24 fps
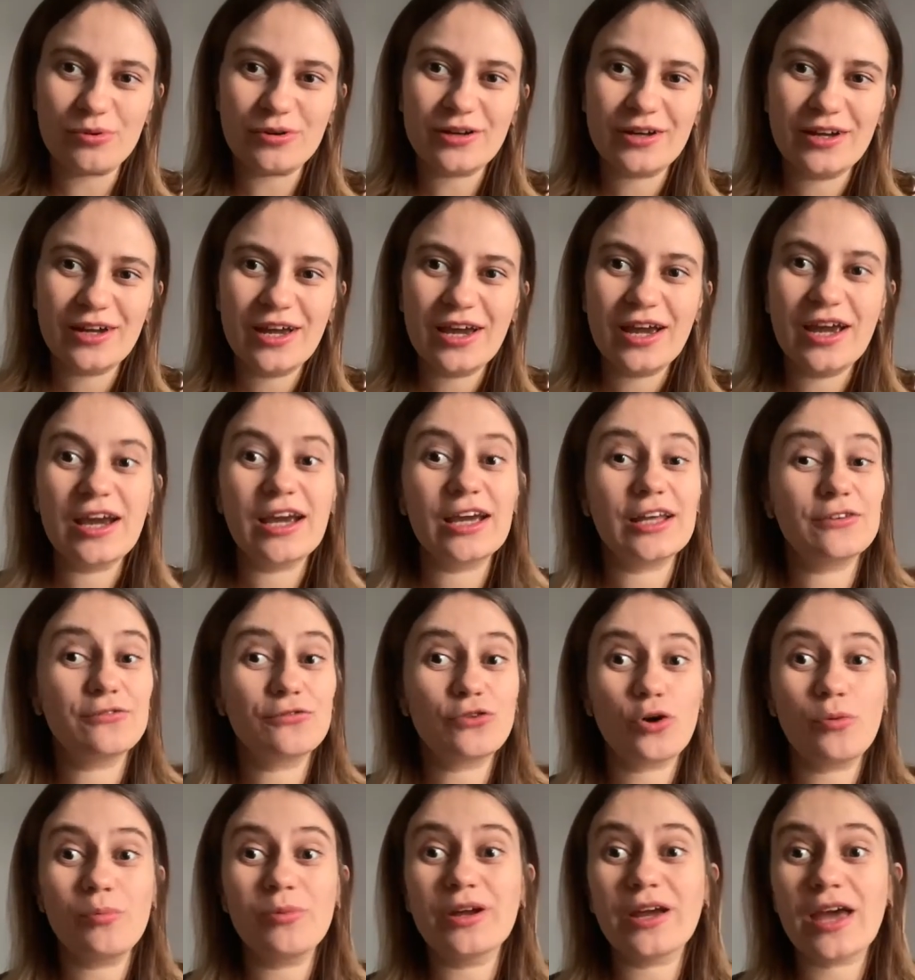informing
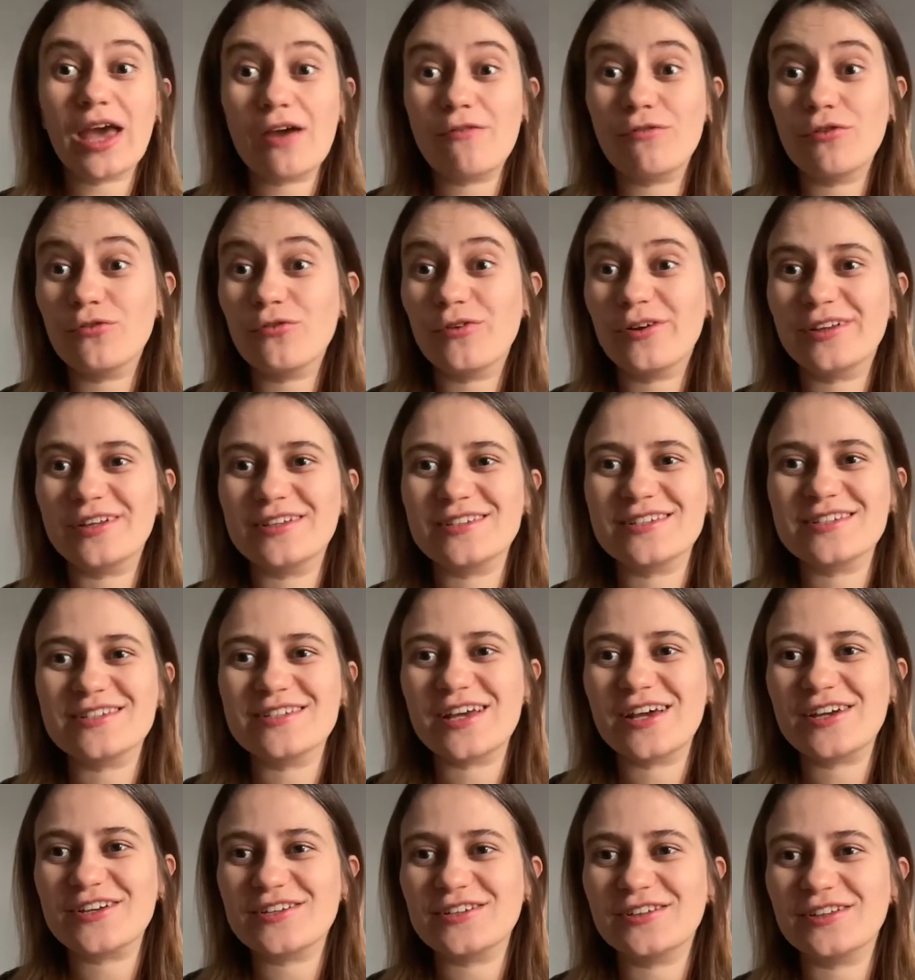everyone at the session
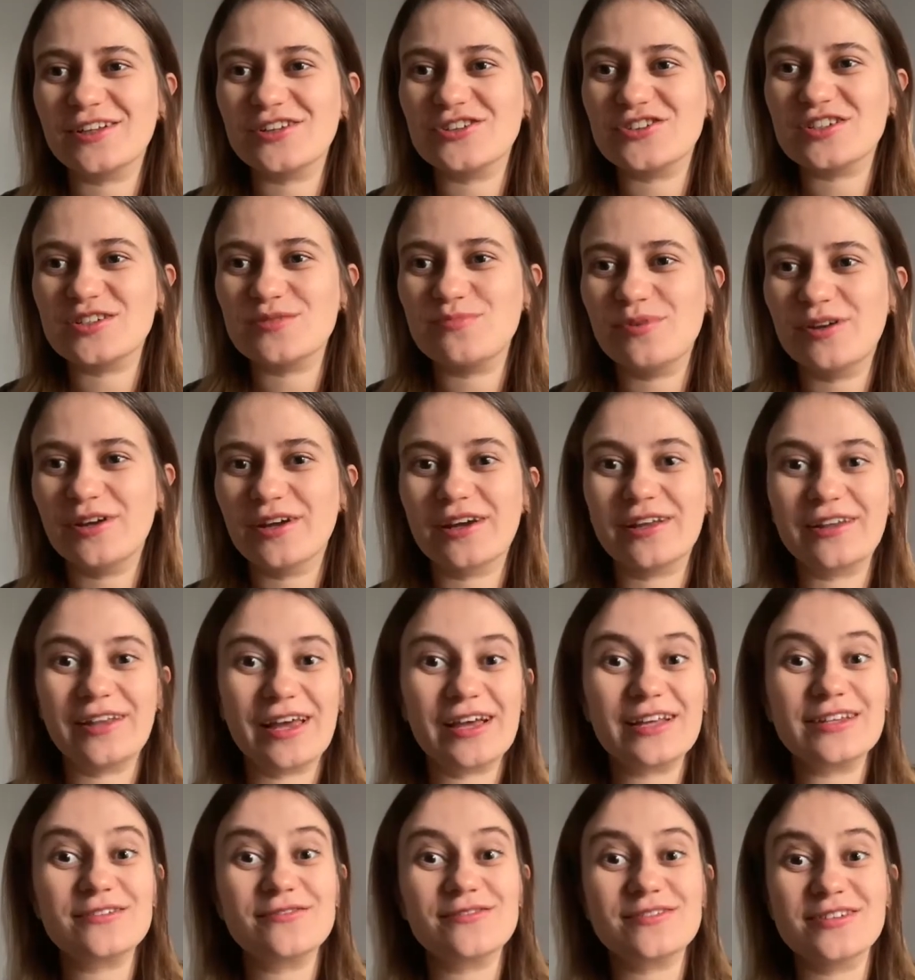and just being an active
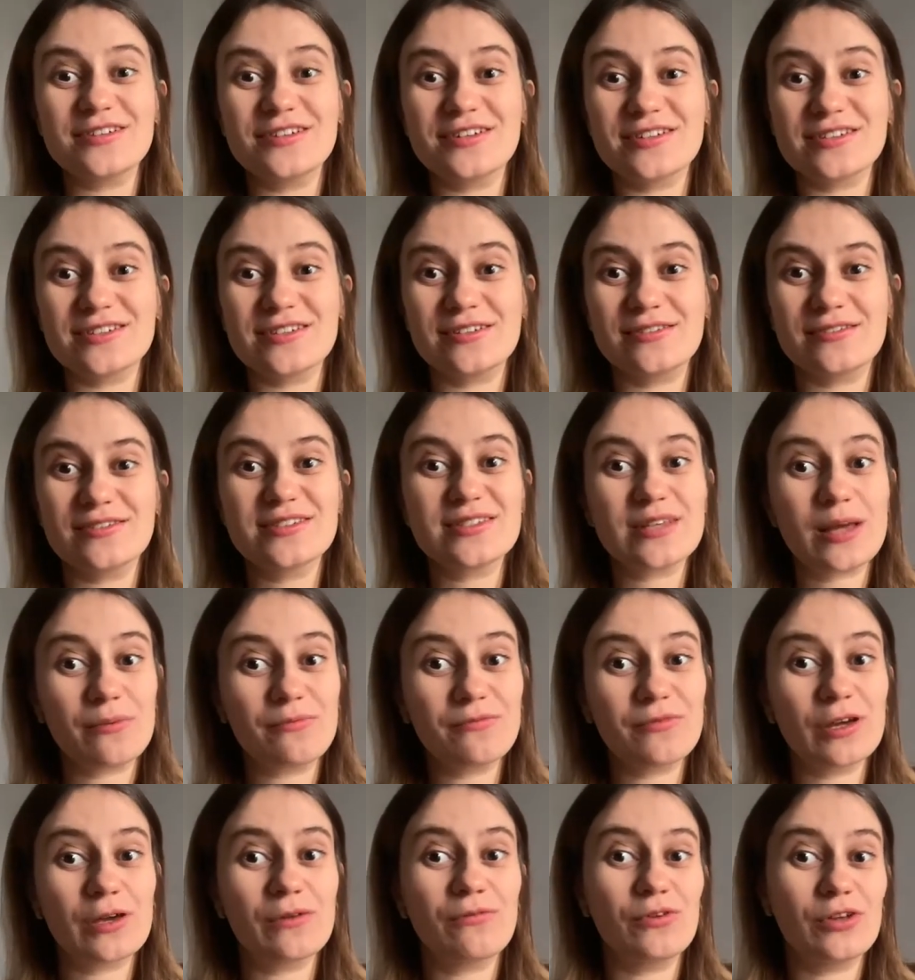citizen, something we
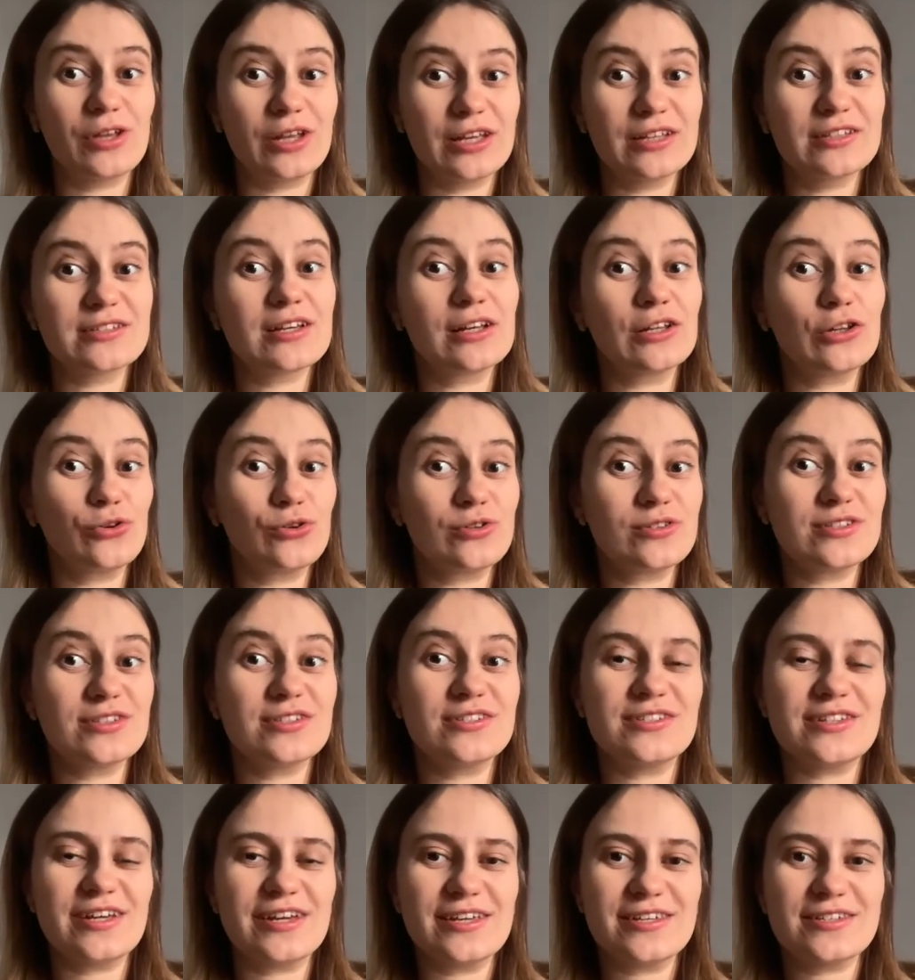need a lot these days
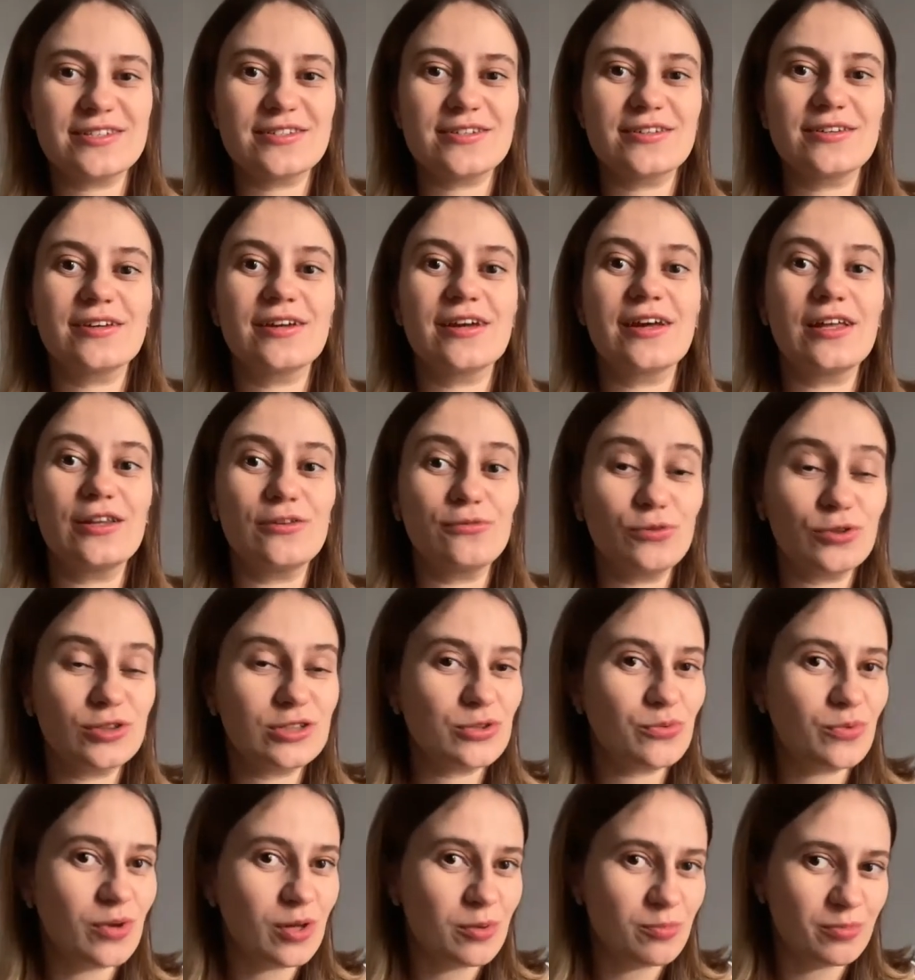and what EYP
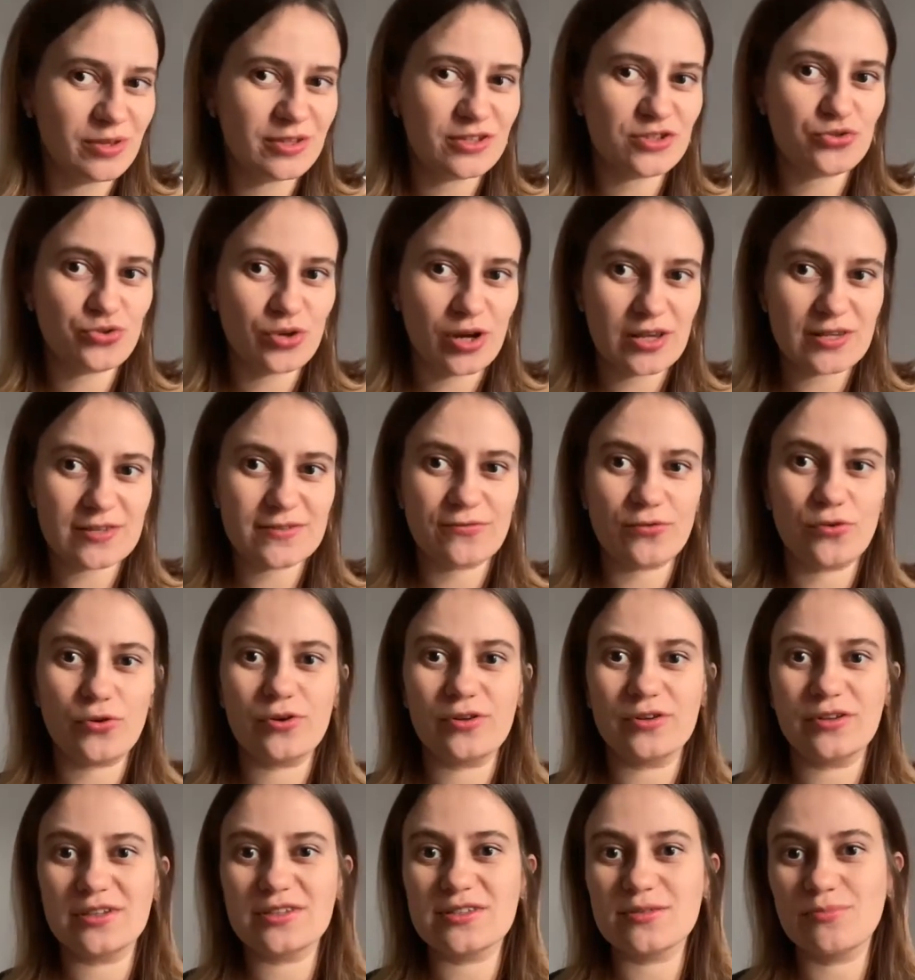strives for in its
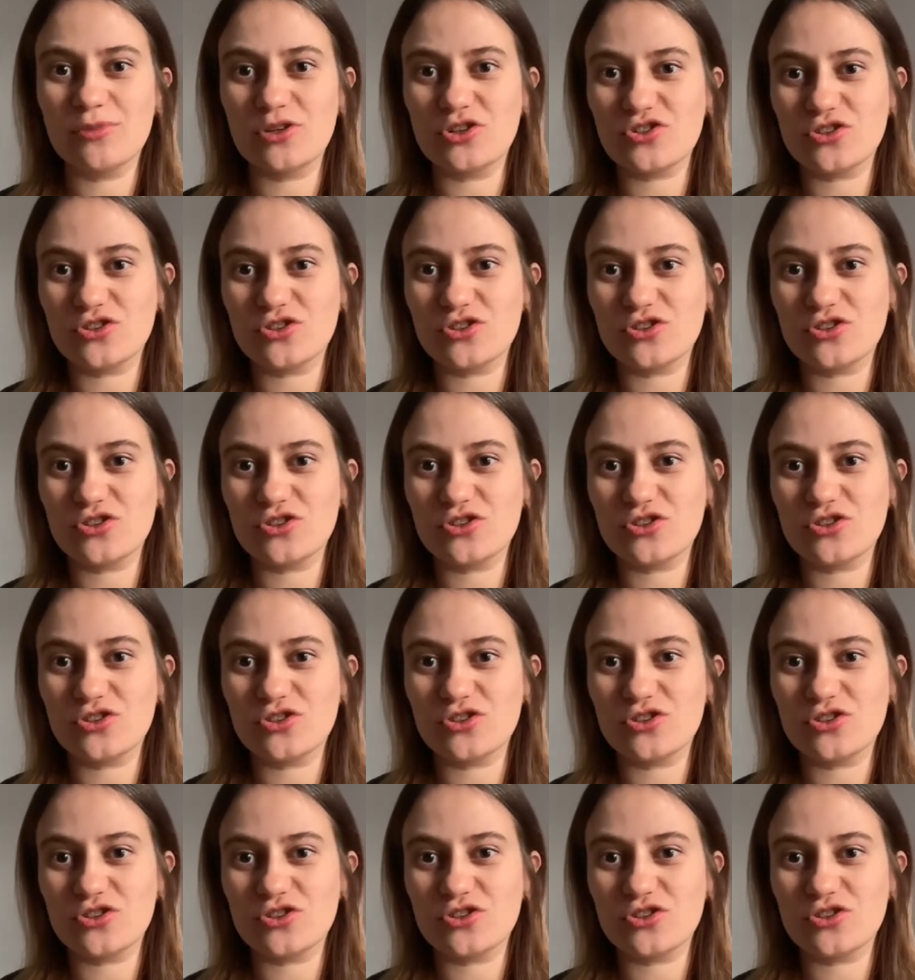mission.